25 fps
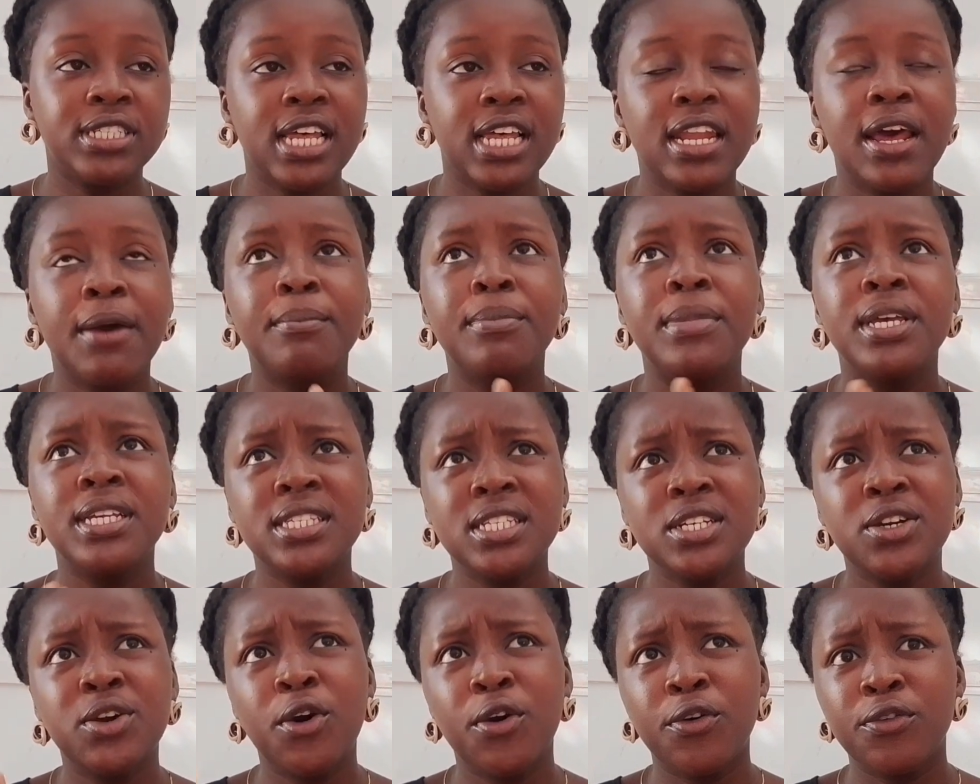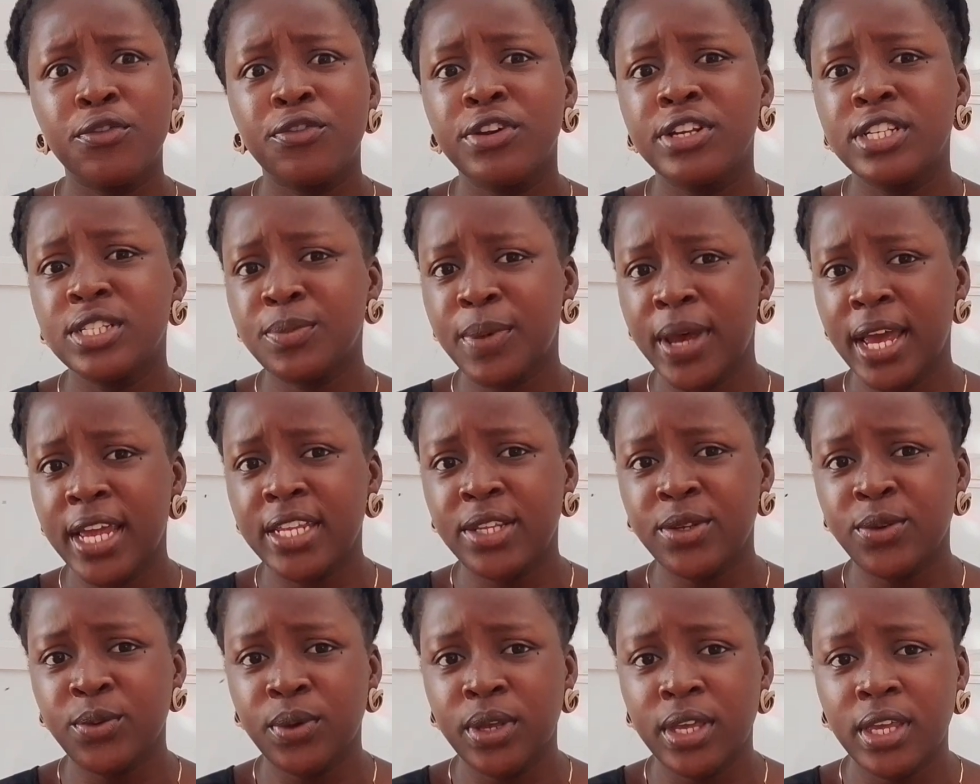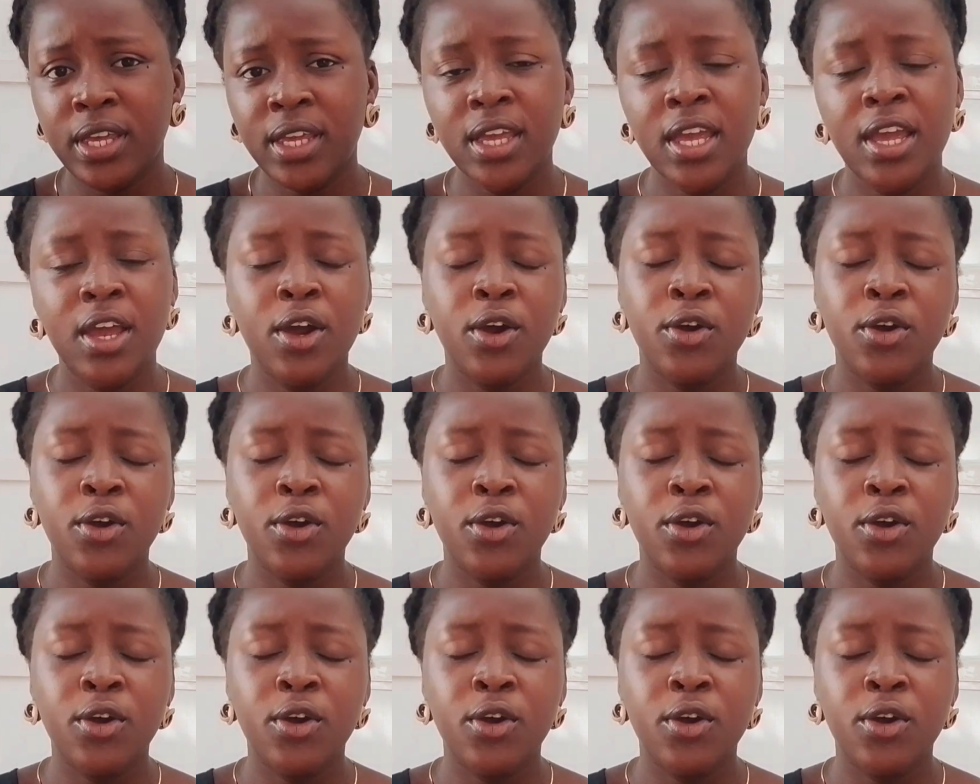an amazing conference, by the way,